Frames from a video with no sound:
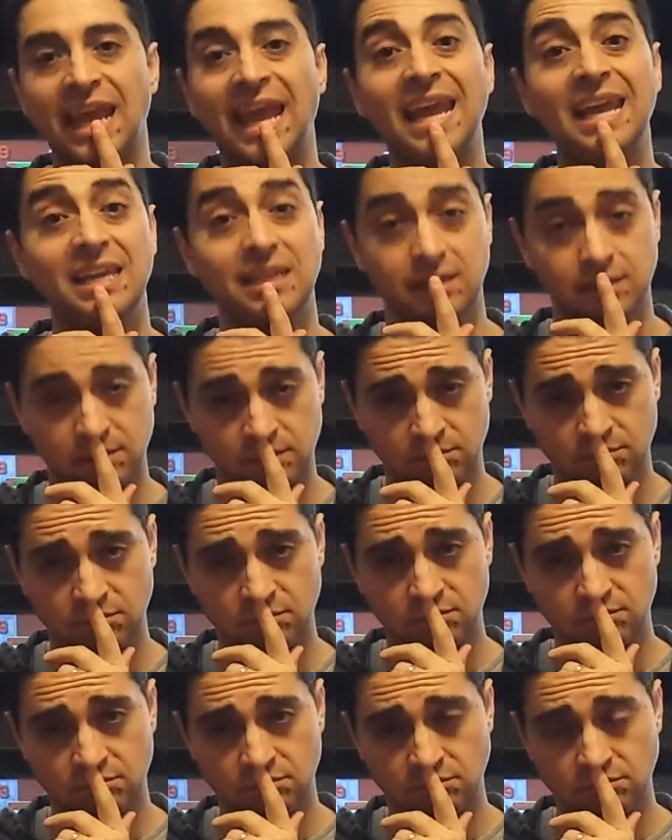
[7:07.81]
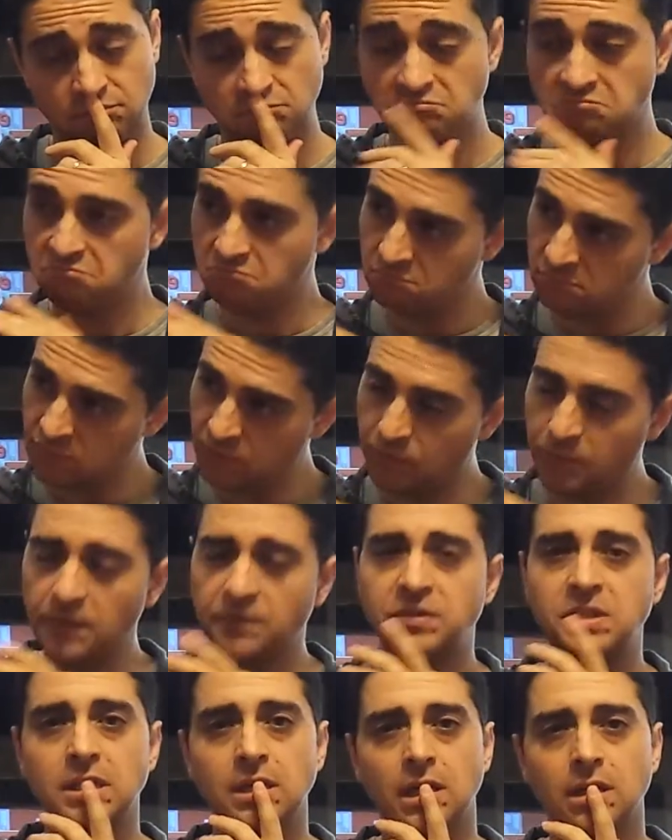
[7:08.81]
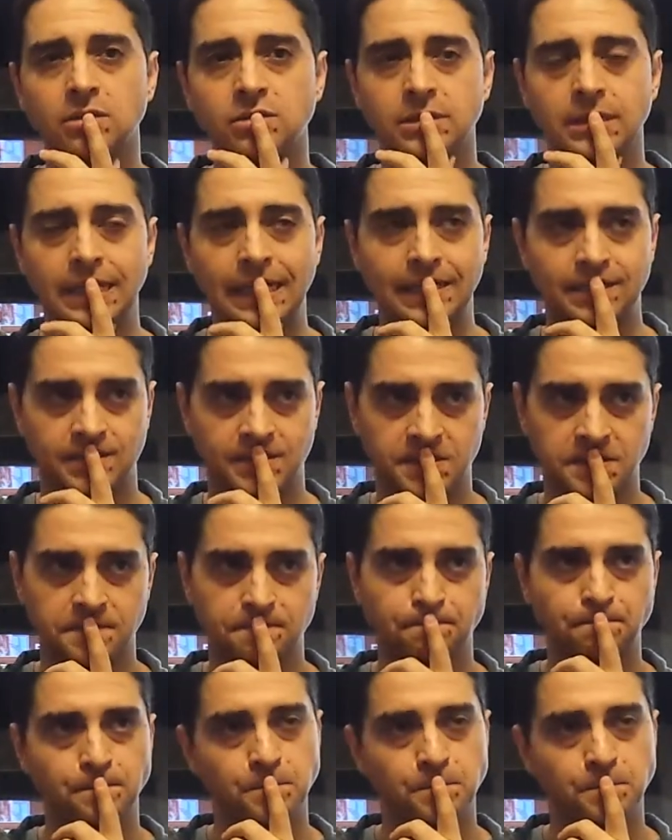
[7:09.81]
$8. $50 less.